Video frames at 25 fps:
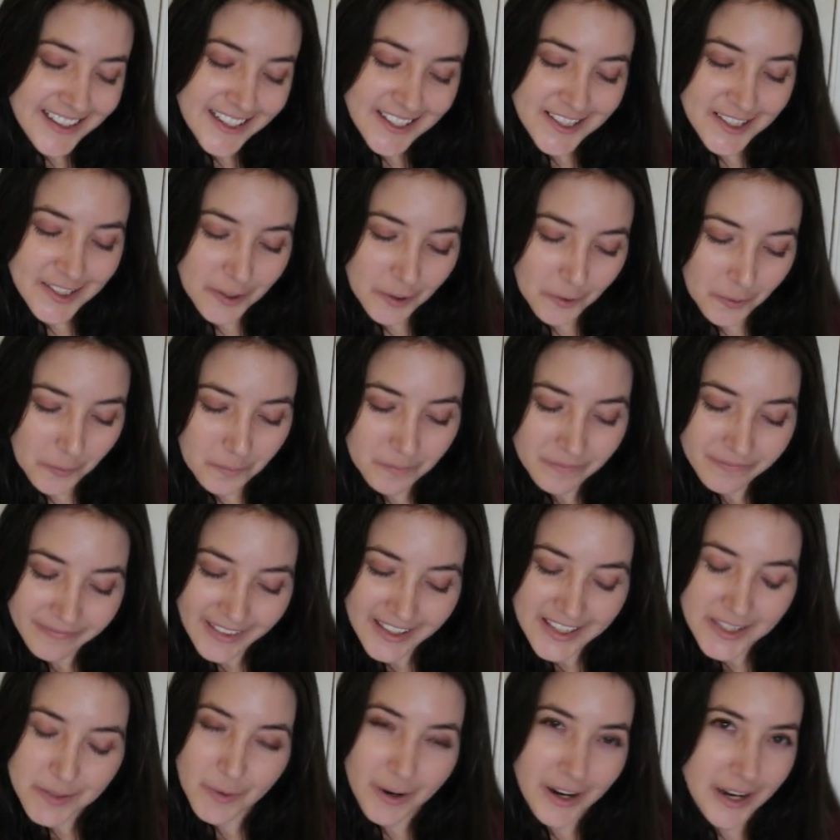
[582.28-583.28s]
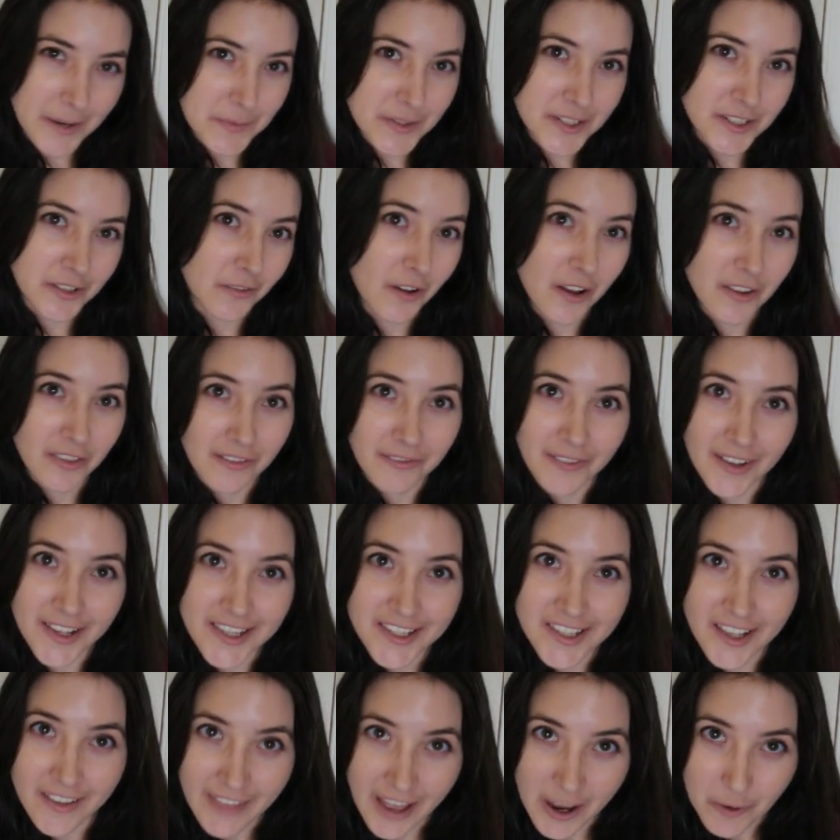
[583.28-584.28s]
So that's why I'm still on the
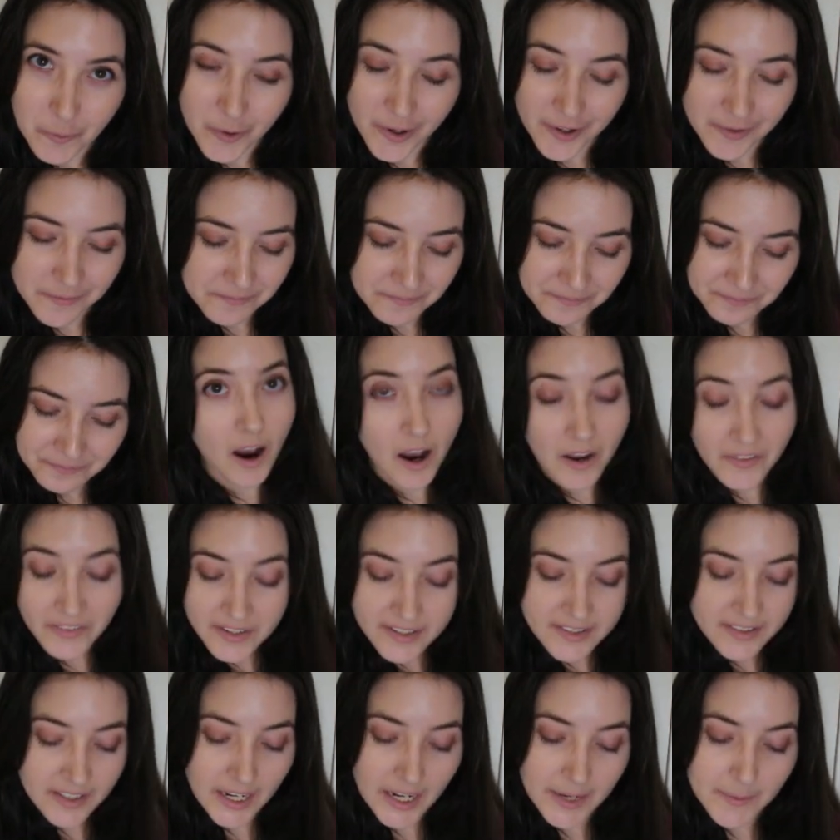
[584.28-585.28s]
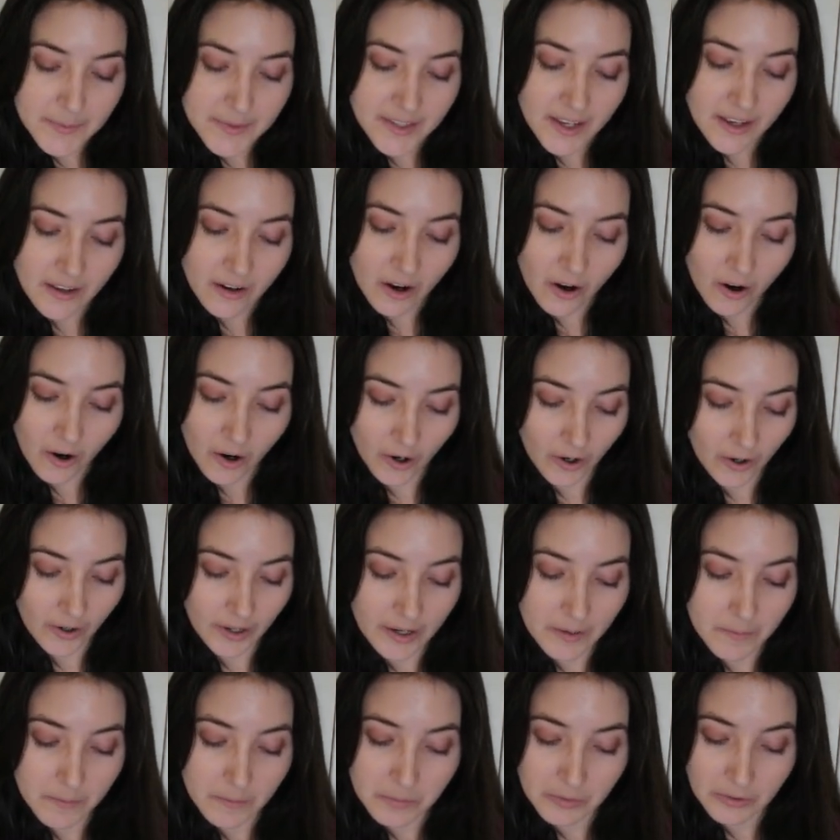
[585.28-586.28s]
fence on that one. All these games that are
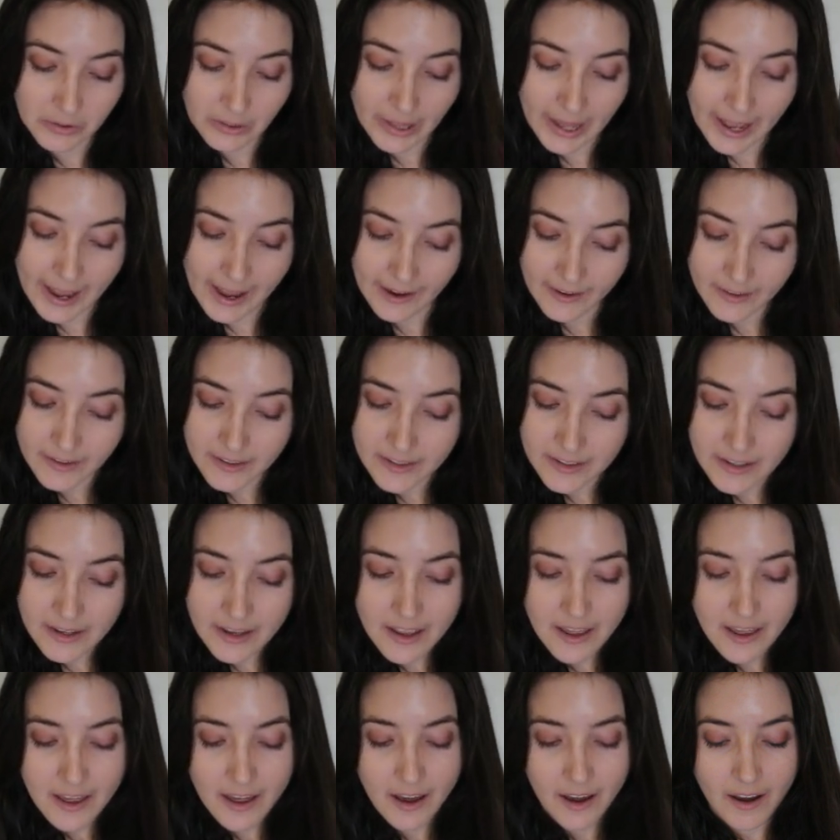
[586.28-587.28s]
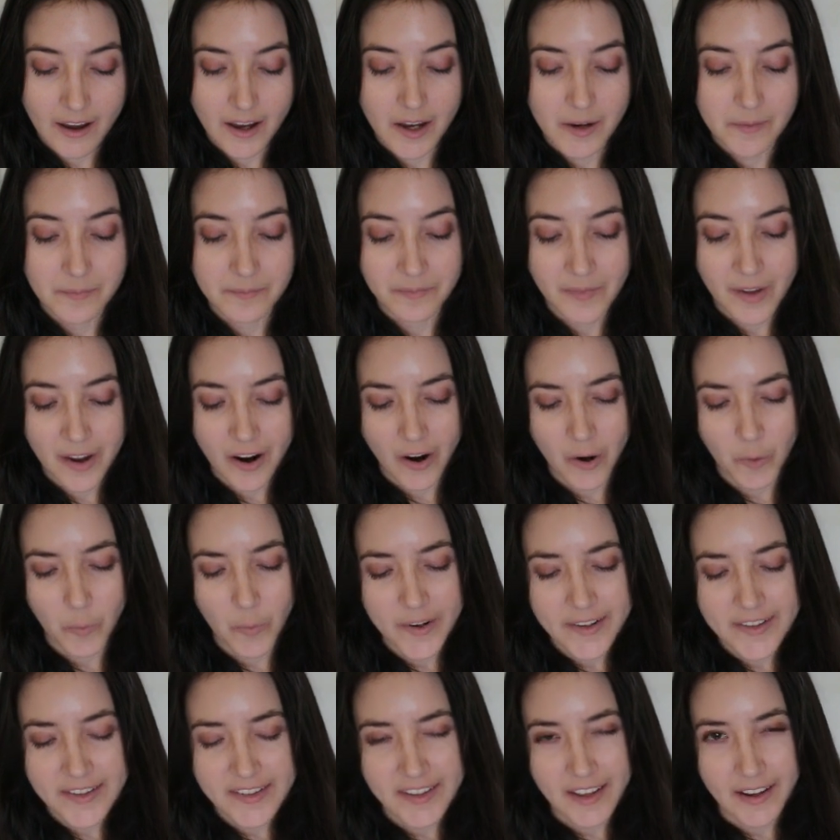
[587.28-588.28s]
in black are
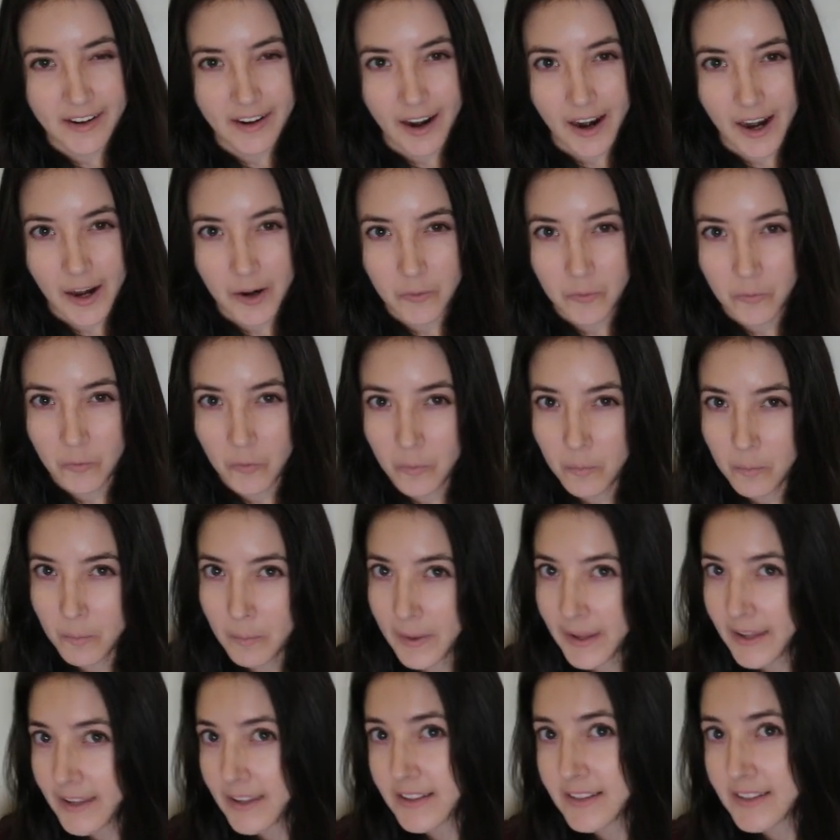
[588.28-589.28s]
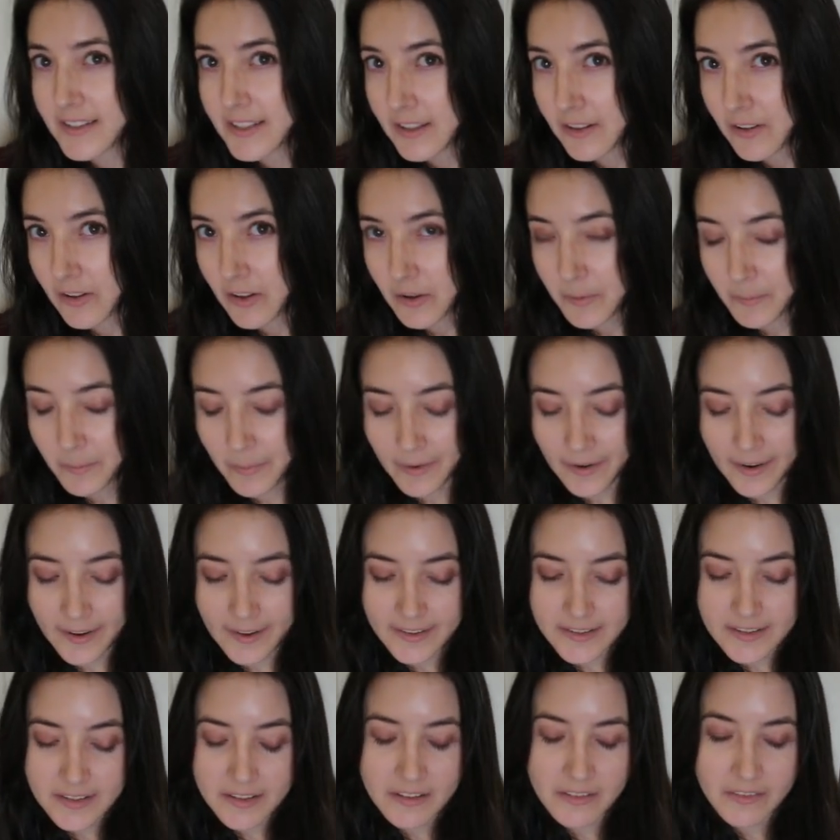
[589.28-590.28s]
ones that I may consider,
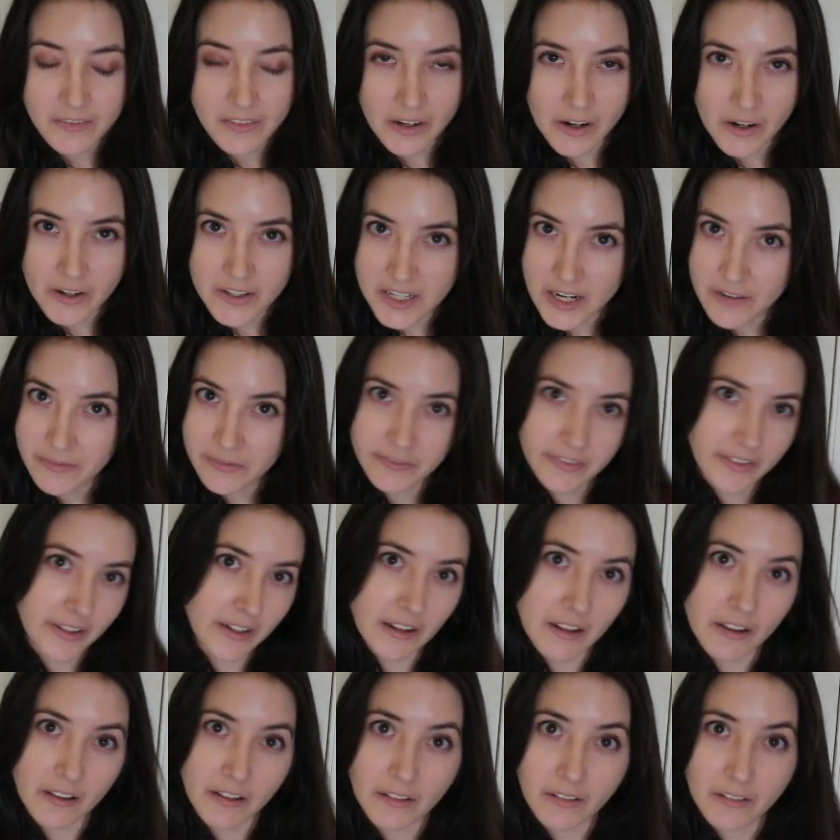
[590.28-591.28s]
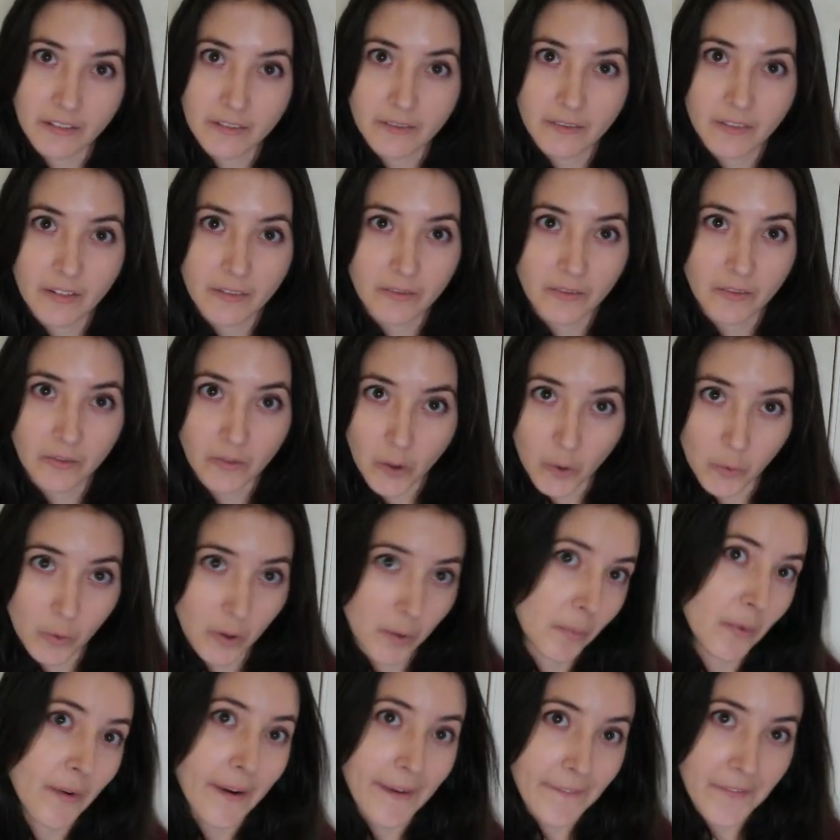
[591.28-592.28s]
but they're definitely lower
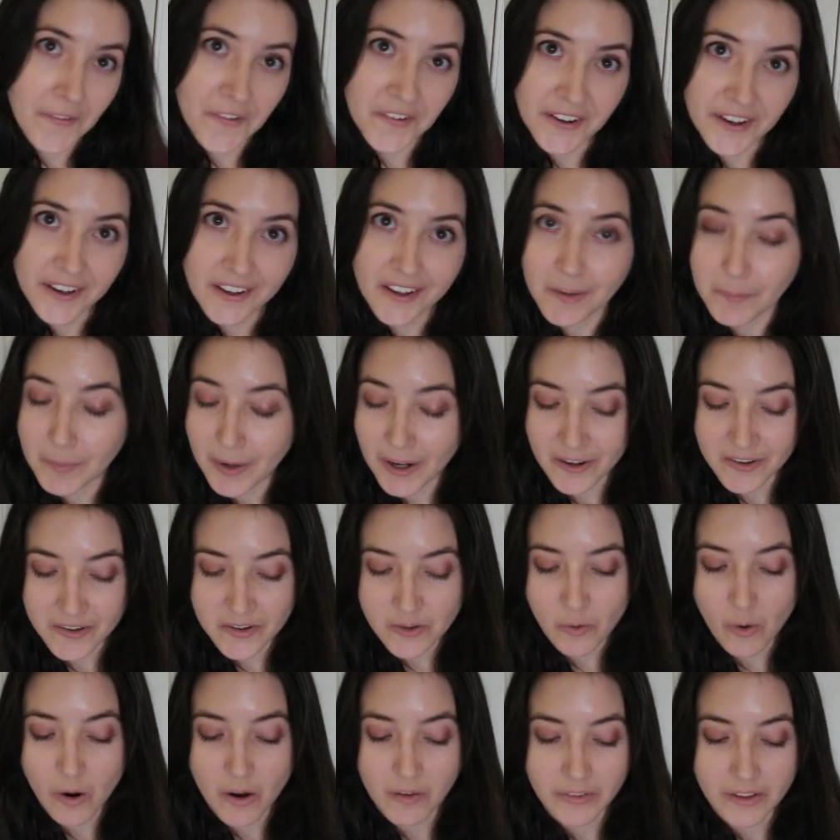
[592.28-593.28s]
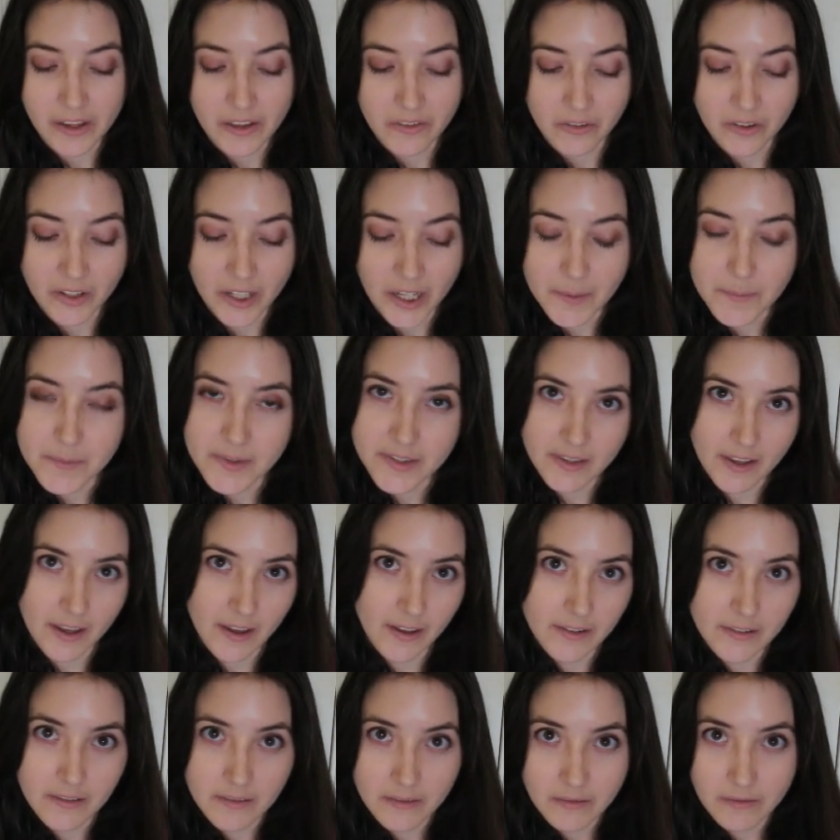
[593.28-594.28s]
priority compared to all the other games
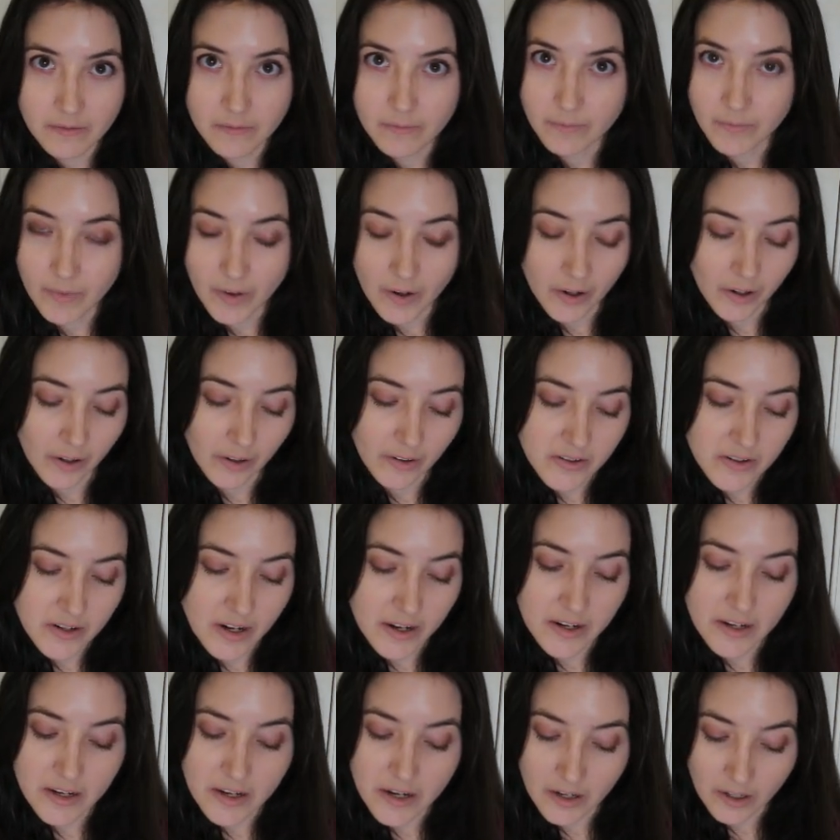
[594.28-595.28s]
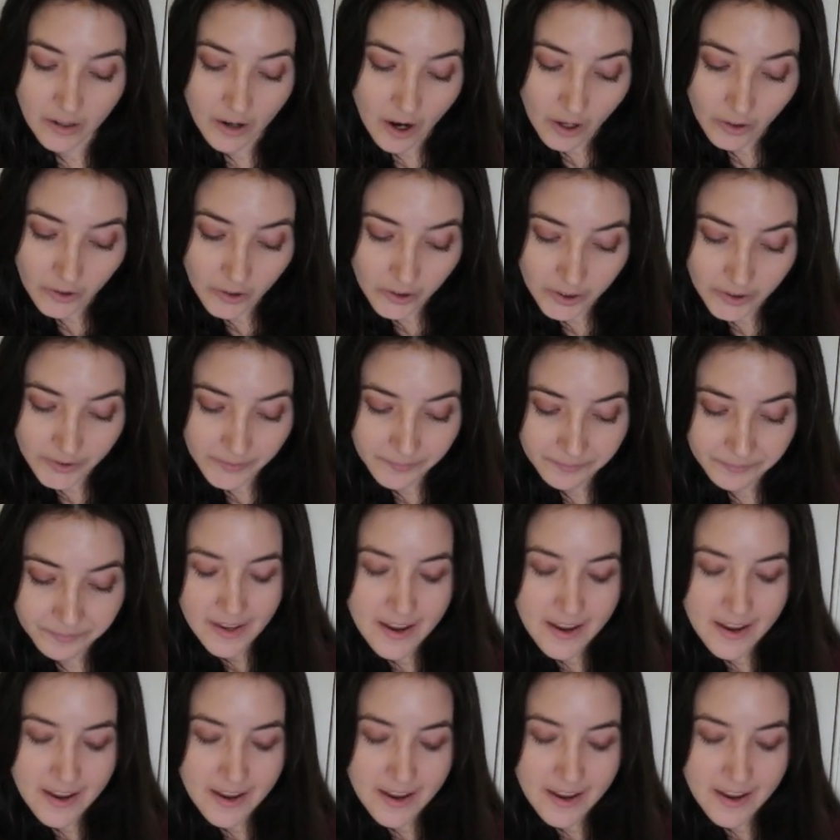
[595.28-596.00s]
that are shaded in a color.